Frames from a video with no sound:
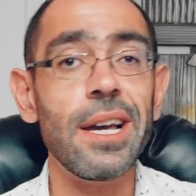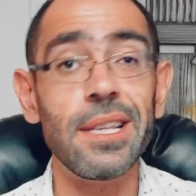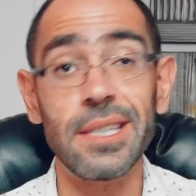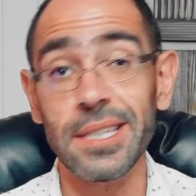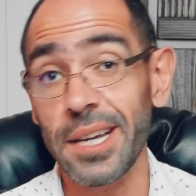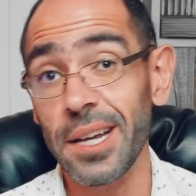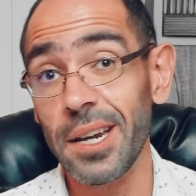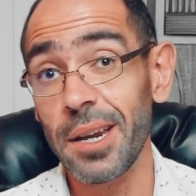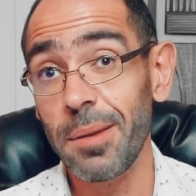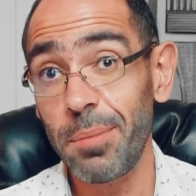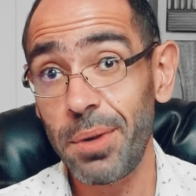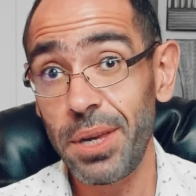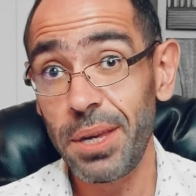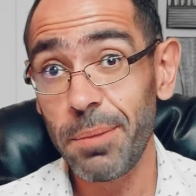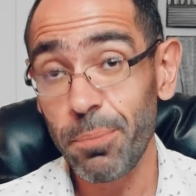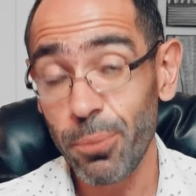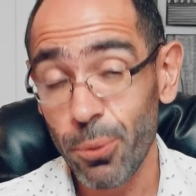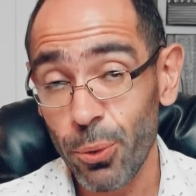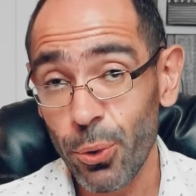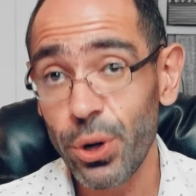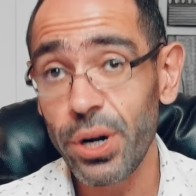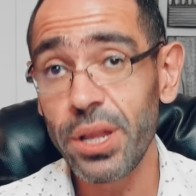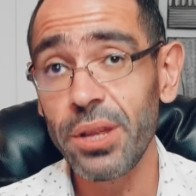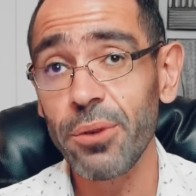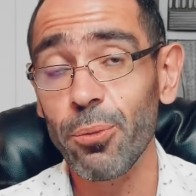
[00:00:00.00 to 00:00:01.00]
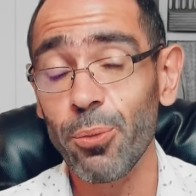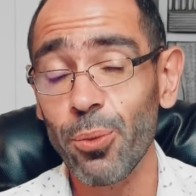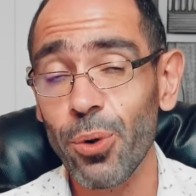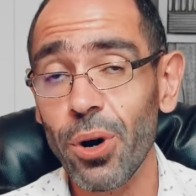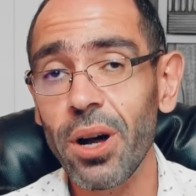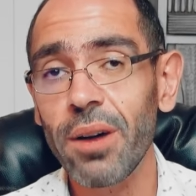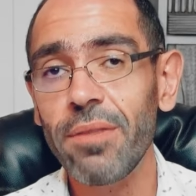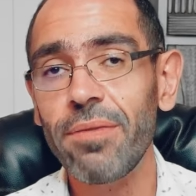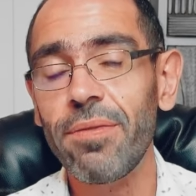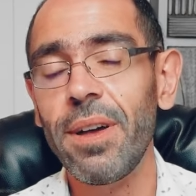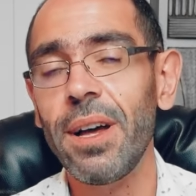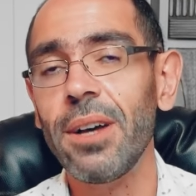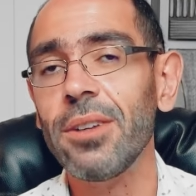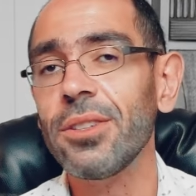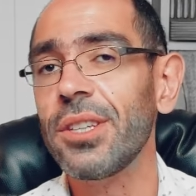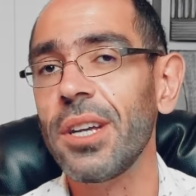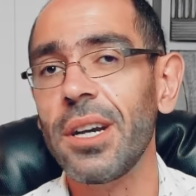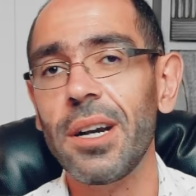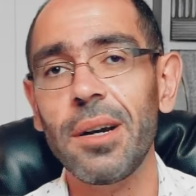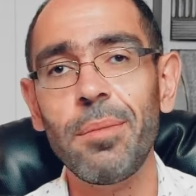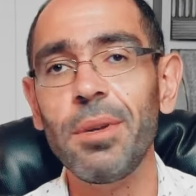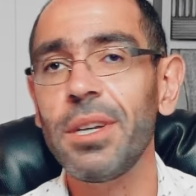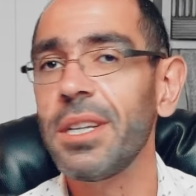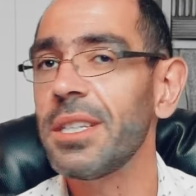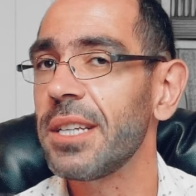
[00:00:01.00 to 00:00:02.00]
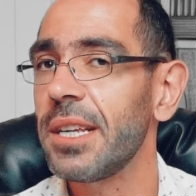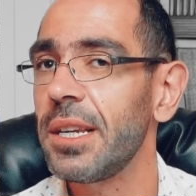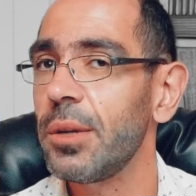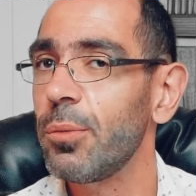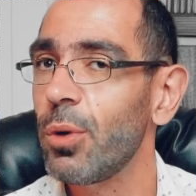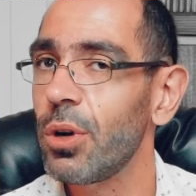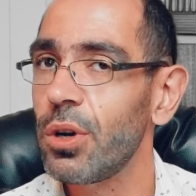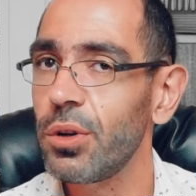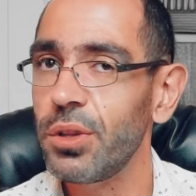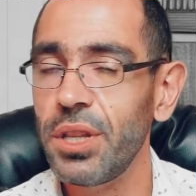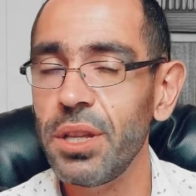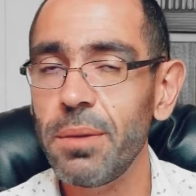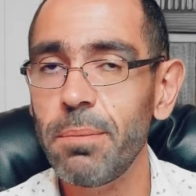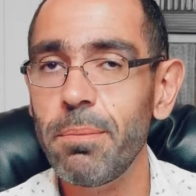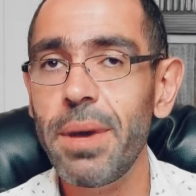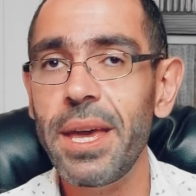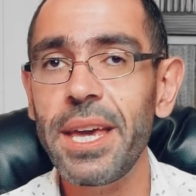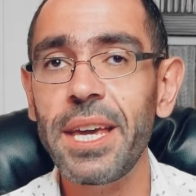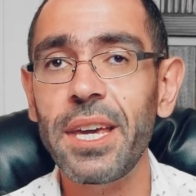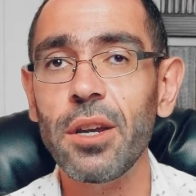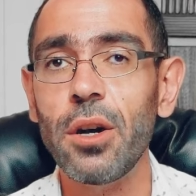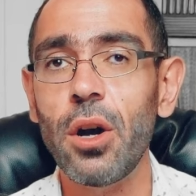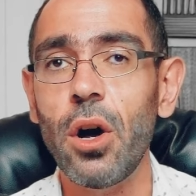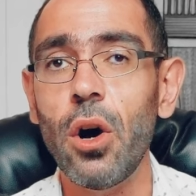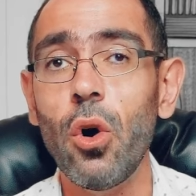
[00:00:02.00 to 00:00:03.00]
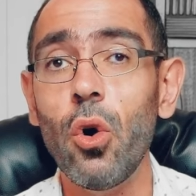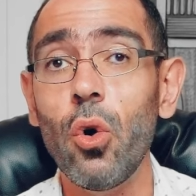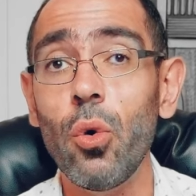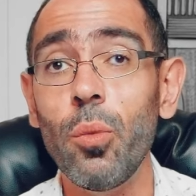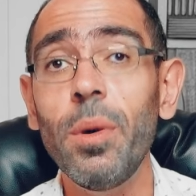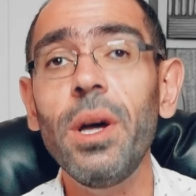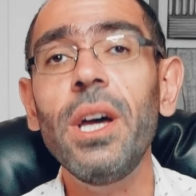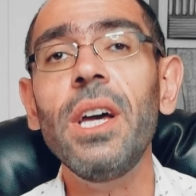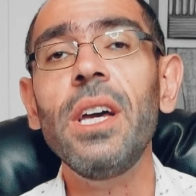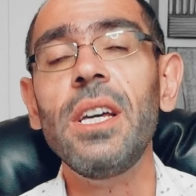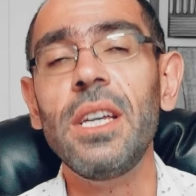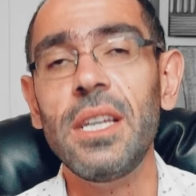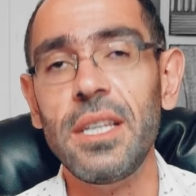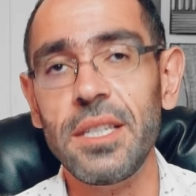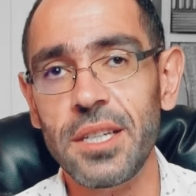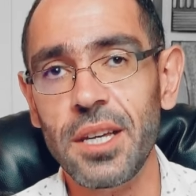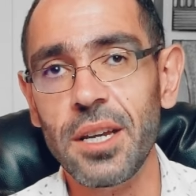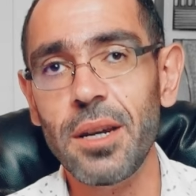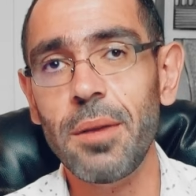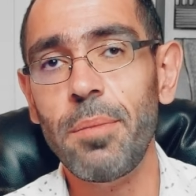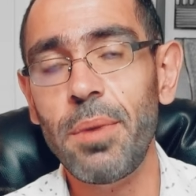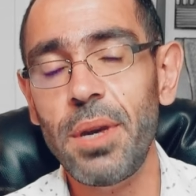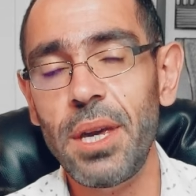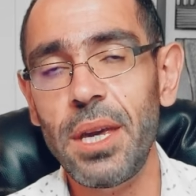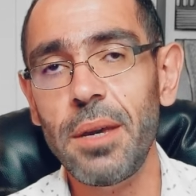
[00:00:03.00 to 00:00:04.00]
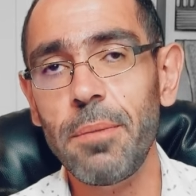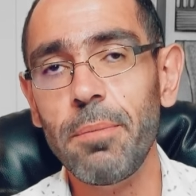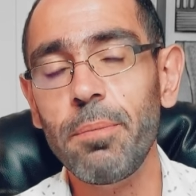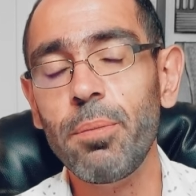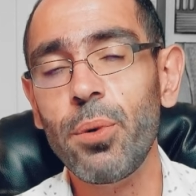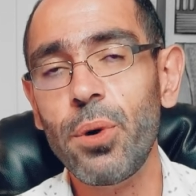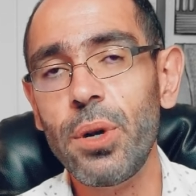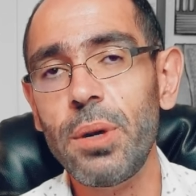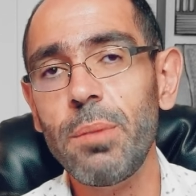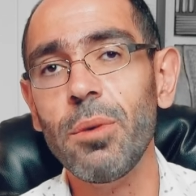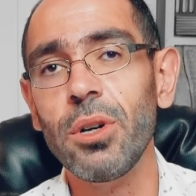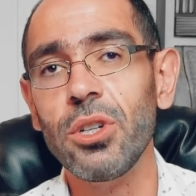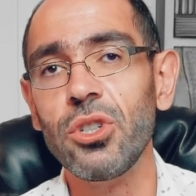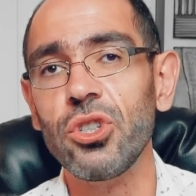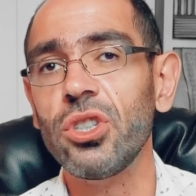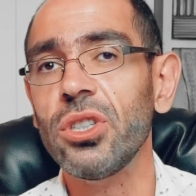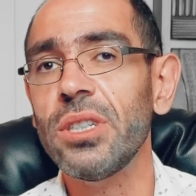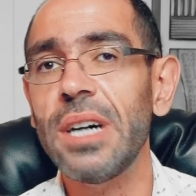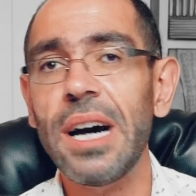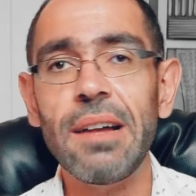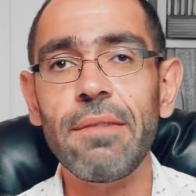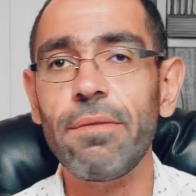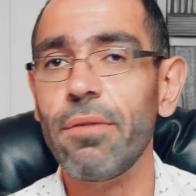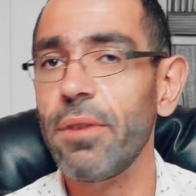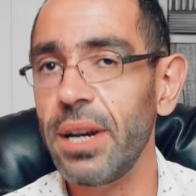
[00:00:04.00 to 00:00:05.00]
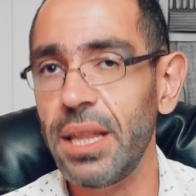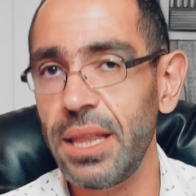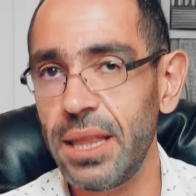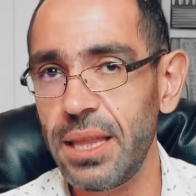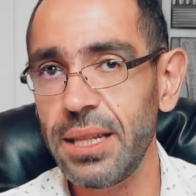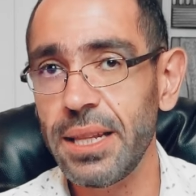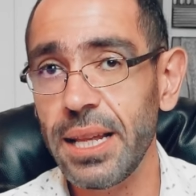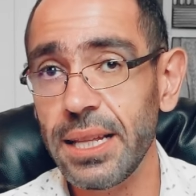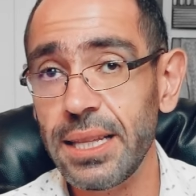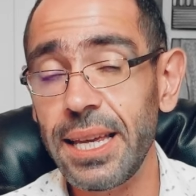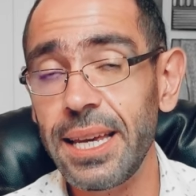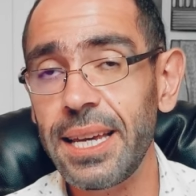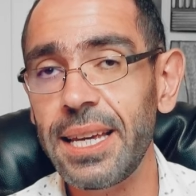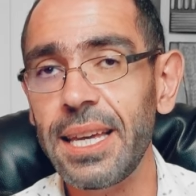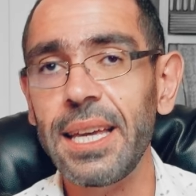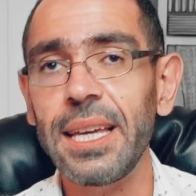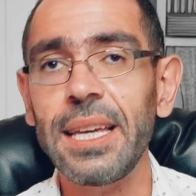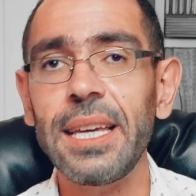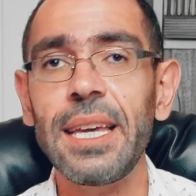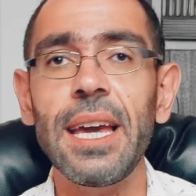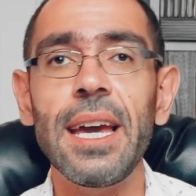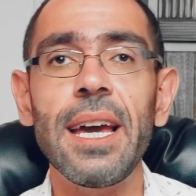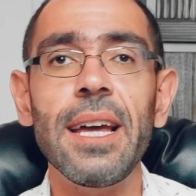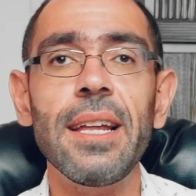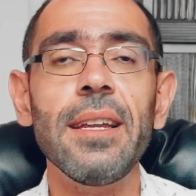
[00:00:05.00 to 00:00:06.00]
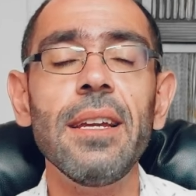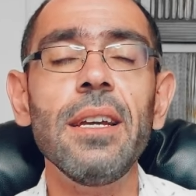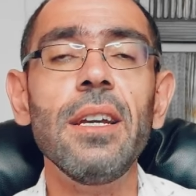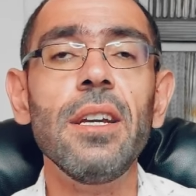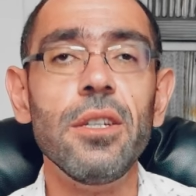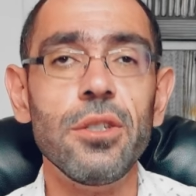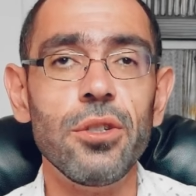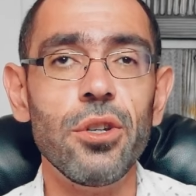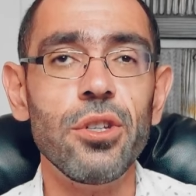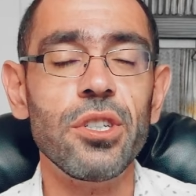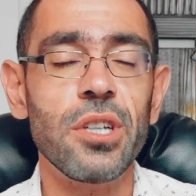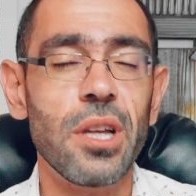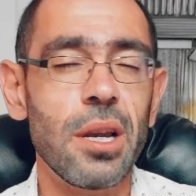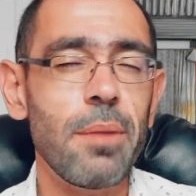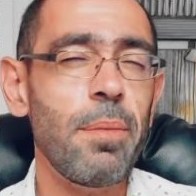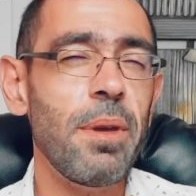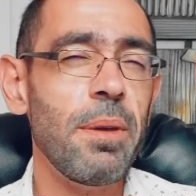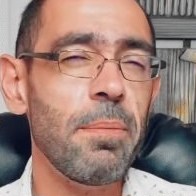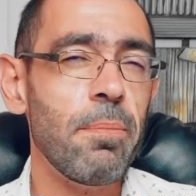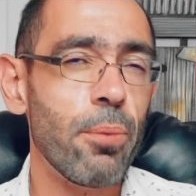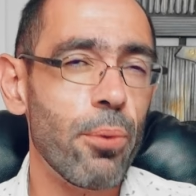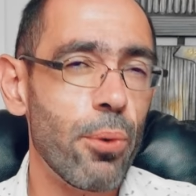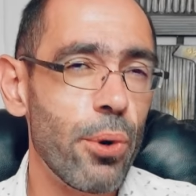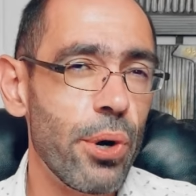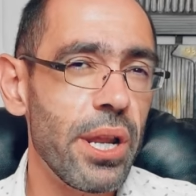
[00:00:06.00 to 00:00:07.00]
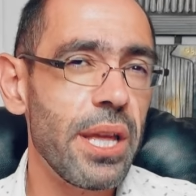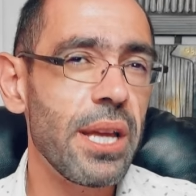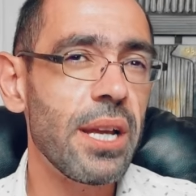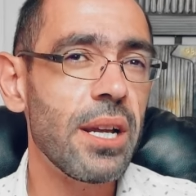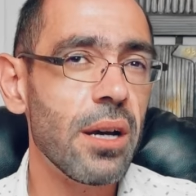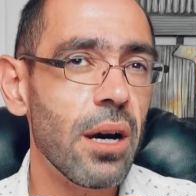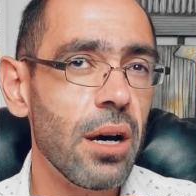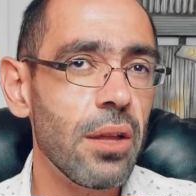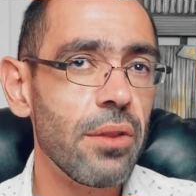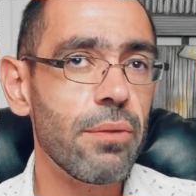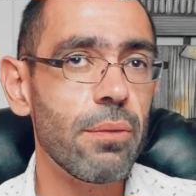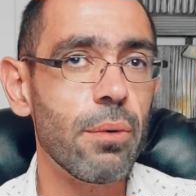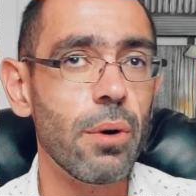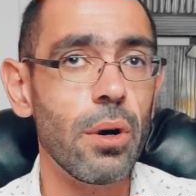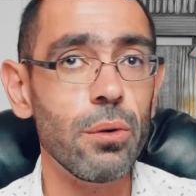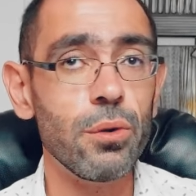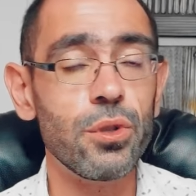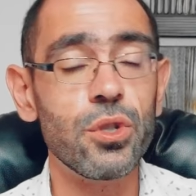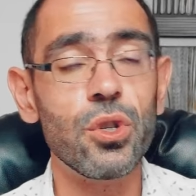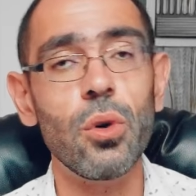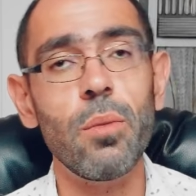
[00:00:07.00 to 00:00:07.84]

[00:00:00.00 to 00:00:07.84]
it's going to be pretty rough out there because anyone who didn't make it home is going to be pretty much glad for anything that they can get. So it's going to be pretty cutthroat.